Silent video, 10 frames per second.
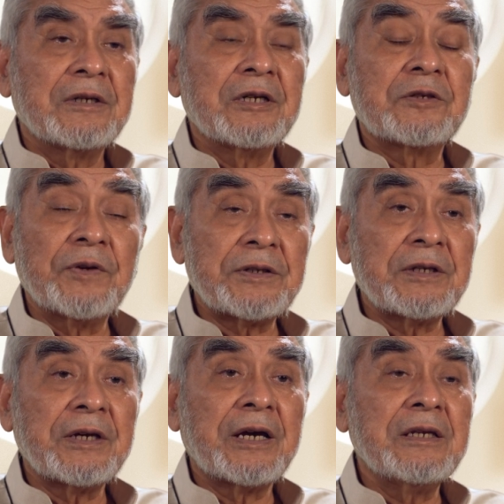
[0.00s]
is
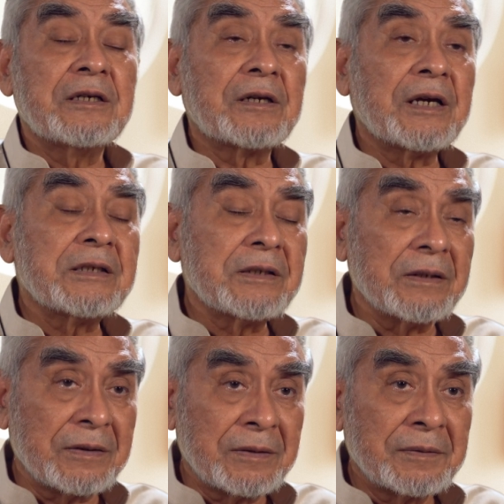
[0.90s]
facing any
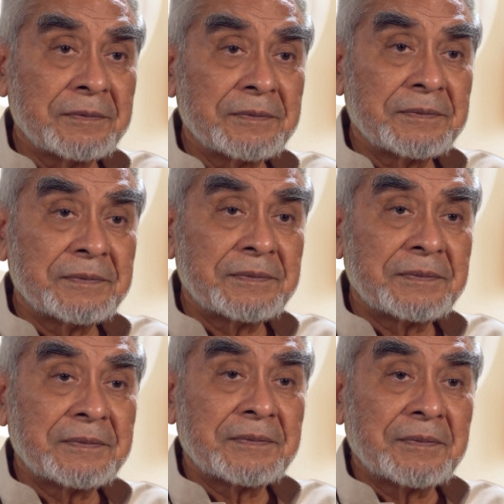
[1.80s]
crisis,
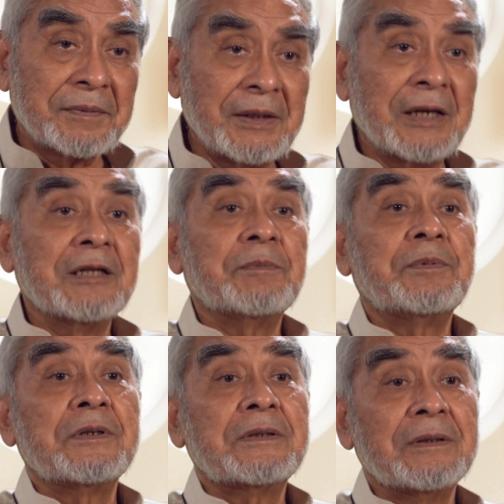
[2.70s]
then the
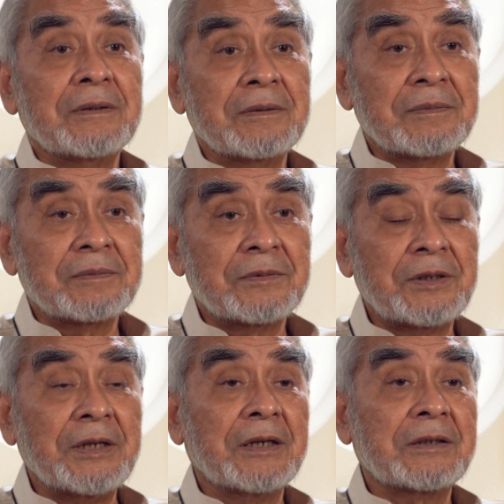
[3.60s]
person
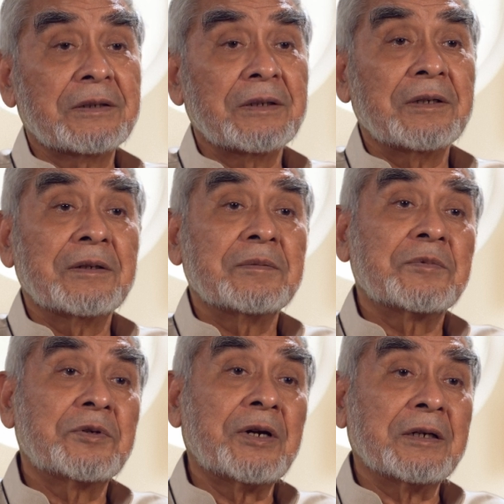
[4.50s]
takes
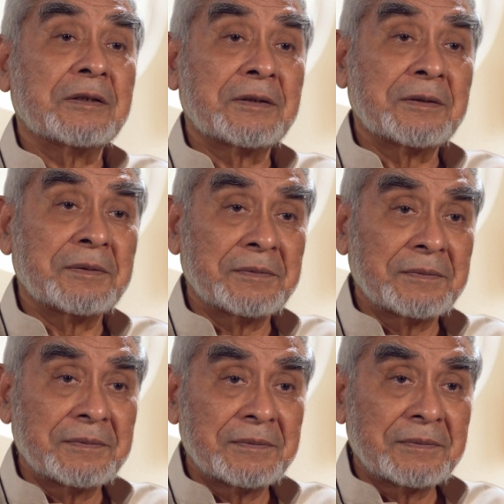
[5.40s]
drugs.
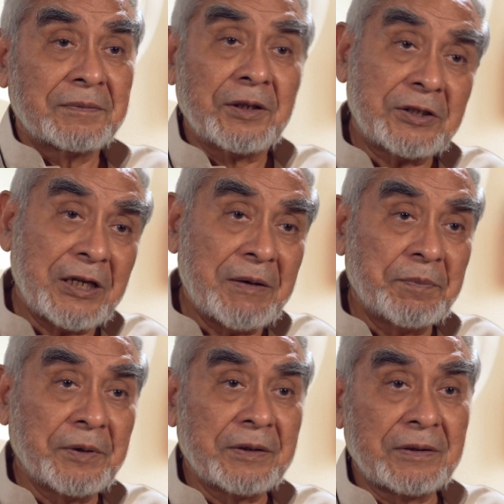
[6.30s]
The same
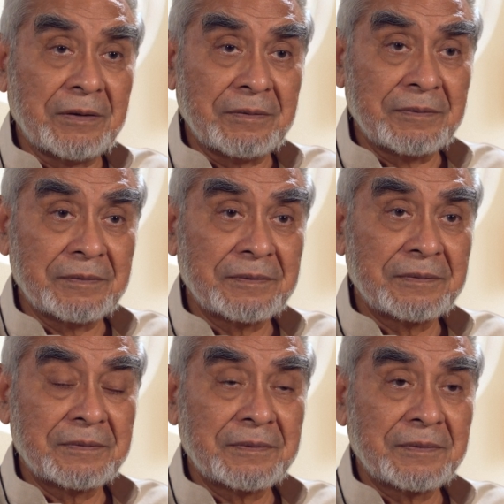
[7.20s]
person,
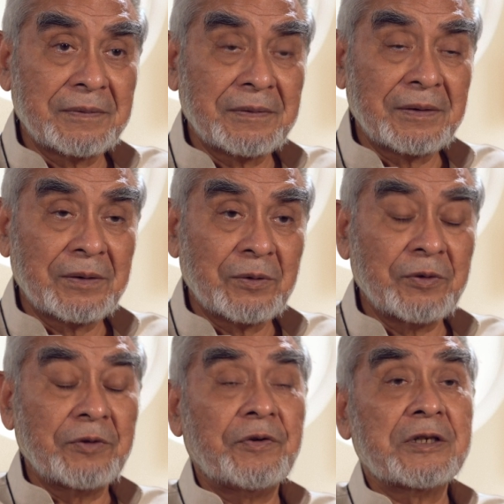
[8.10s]

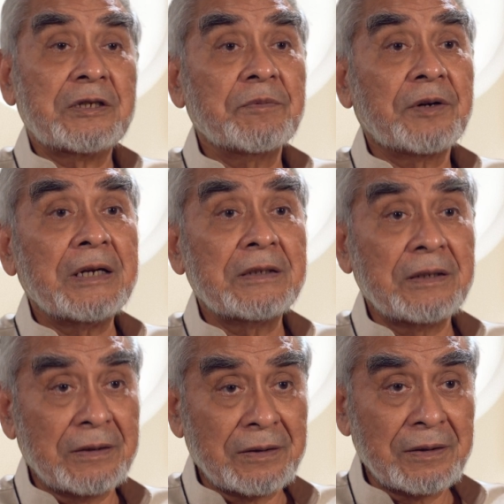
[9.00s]
when facing some
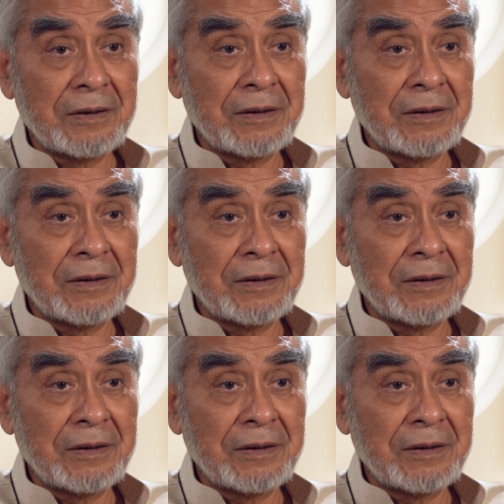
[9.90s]
crisis,